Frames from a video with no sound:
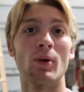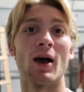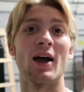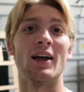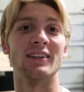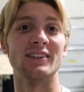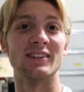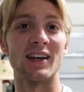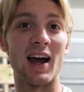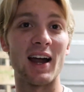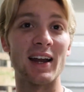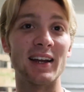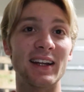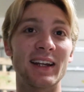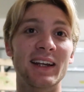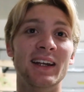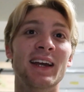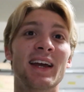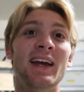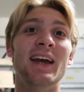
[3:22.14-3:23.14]
my
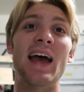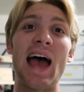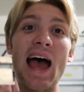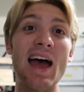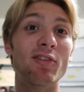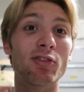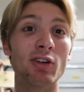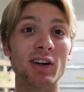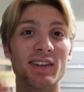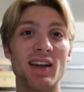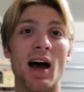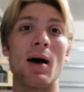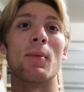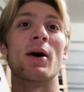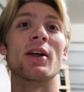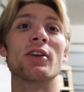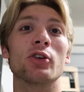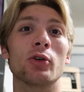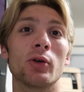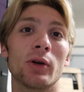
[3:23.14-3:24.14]
anxiety every time
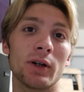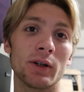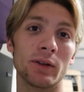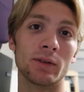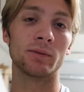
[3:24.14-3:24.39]
I do it.